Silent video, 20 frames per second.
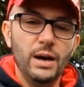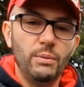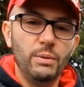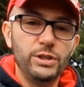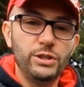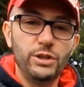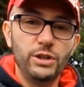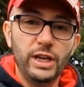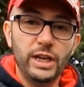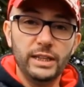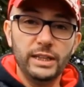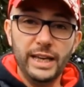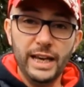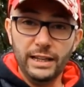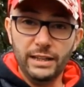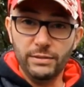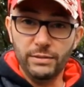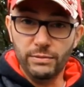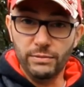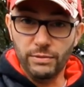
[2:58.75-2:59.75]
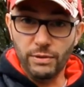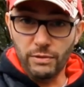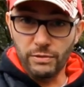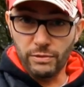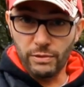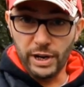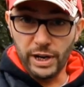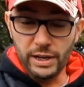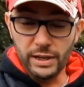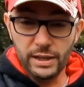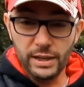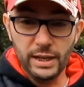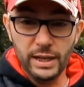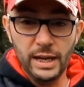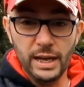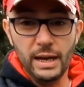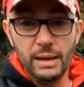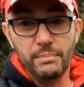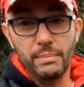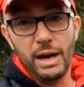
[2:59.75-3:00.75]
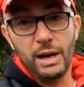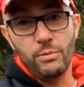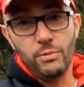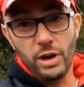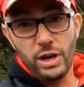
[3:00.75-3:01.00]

which you can get for free by